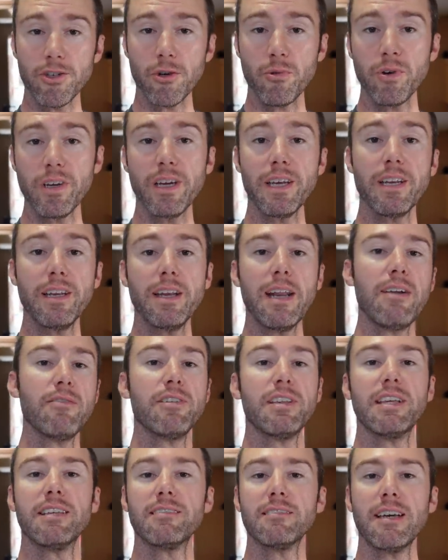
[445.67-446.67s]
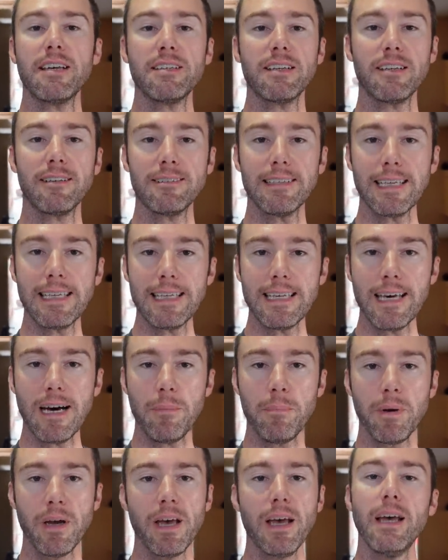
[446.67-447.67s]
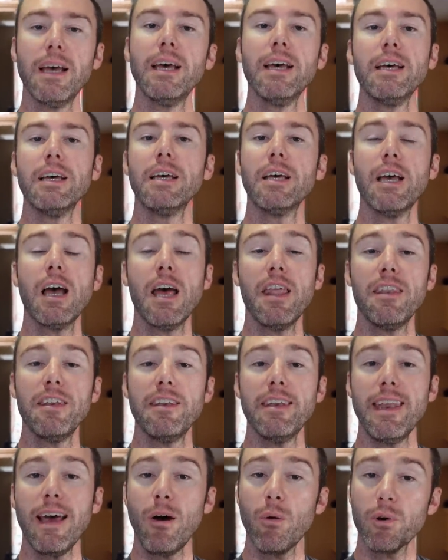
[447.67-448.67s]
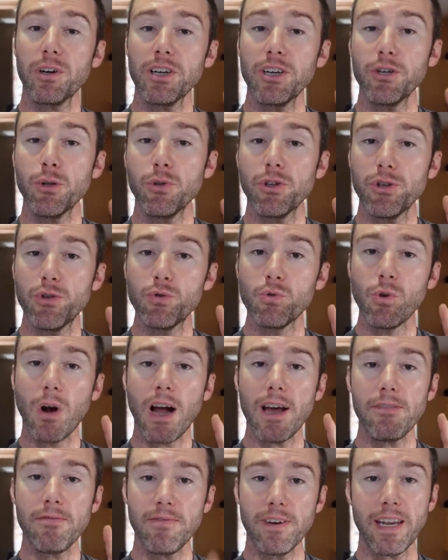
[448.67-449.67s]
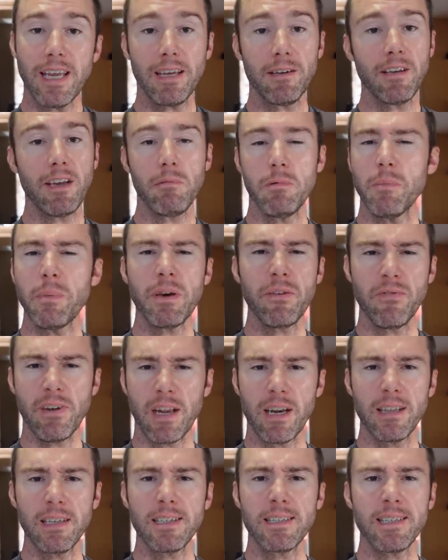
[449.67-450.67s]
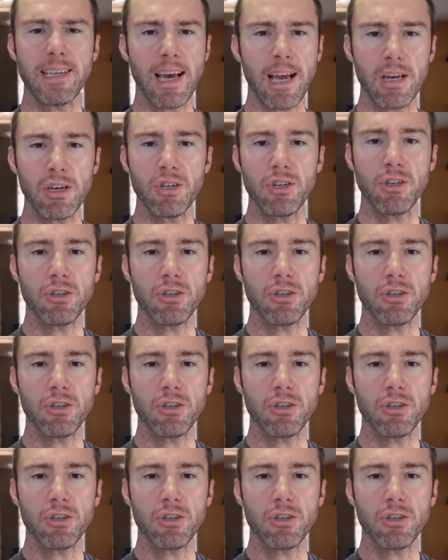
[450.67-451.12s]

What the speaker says: are in, everything's nice and cleaned up. Now we're gonna do the dry fitting. I'm a big fan of this stage,